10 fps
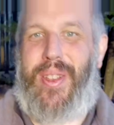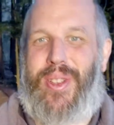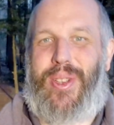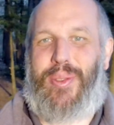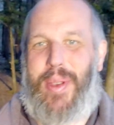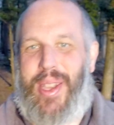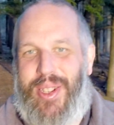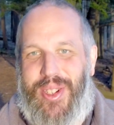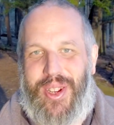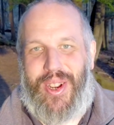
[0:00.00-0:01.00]
Just
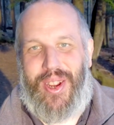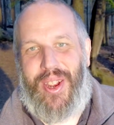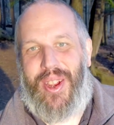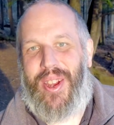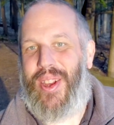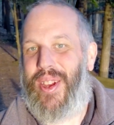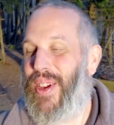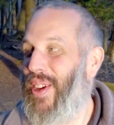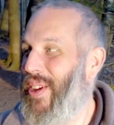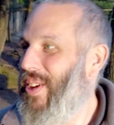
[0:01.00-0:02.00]
making sure.
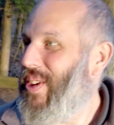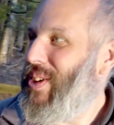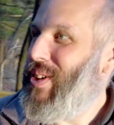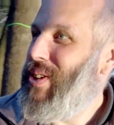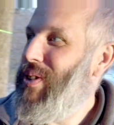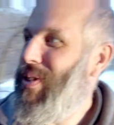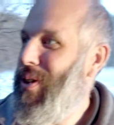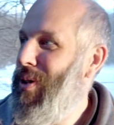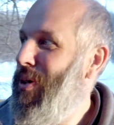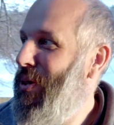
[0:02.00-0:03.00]

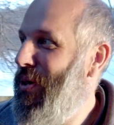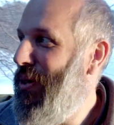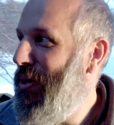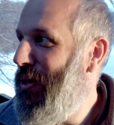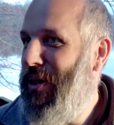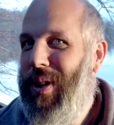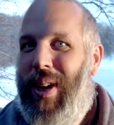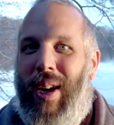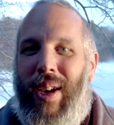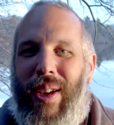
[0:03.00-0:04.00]
So,
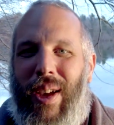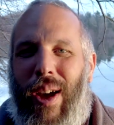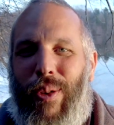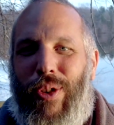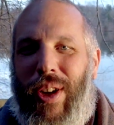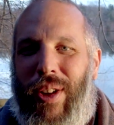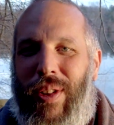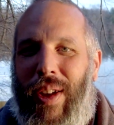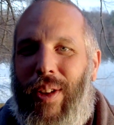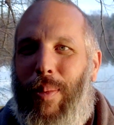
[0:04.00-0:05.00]
yeah, I wish I
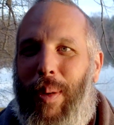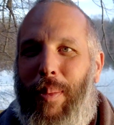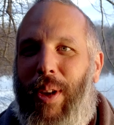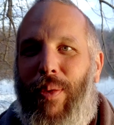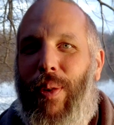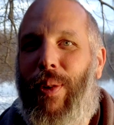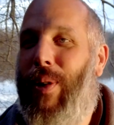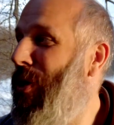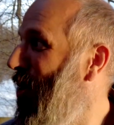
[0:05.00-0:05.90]
could say it's been peaceful,